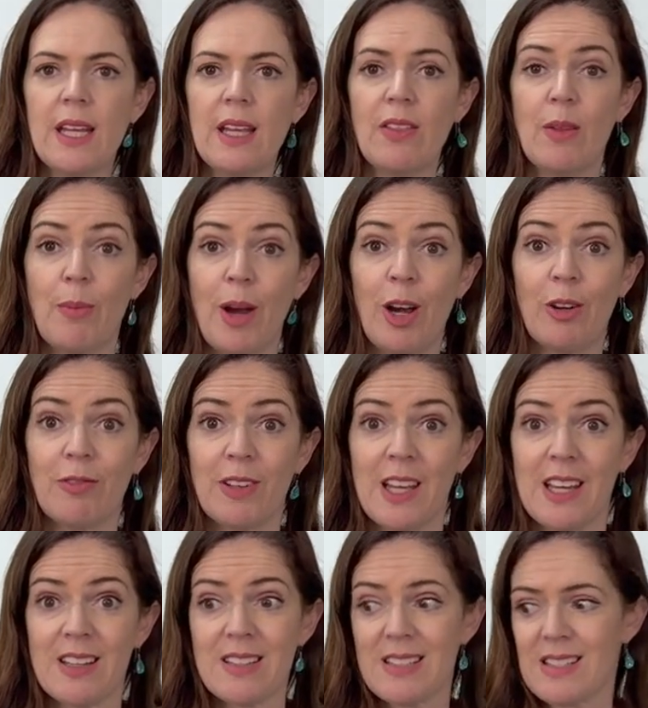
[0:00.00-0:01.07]
in the
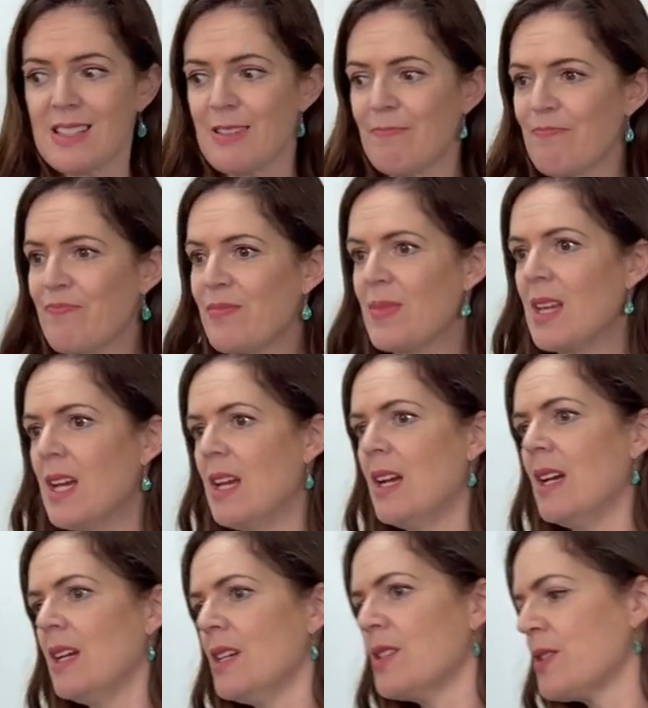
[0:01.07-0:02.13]
Mariflex.
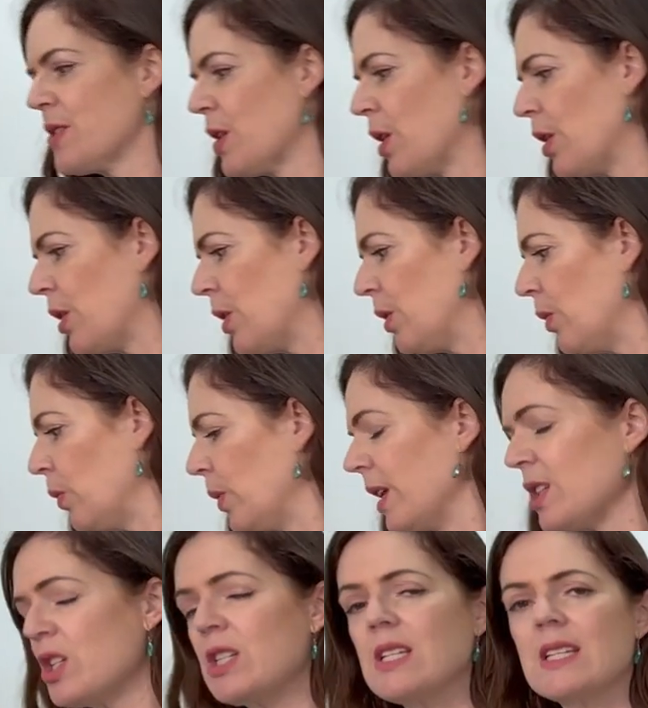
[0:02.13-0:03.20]
So we
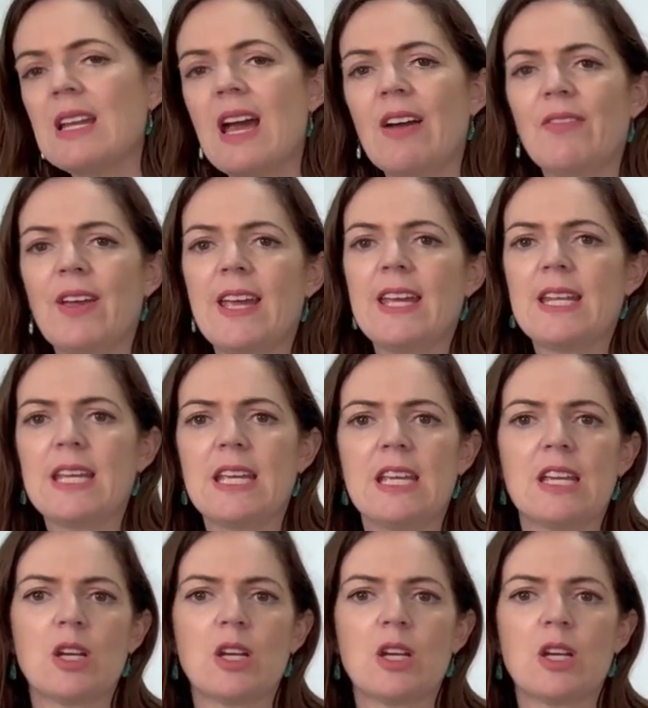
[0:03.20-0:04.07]
actually didn't have any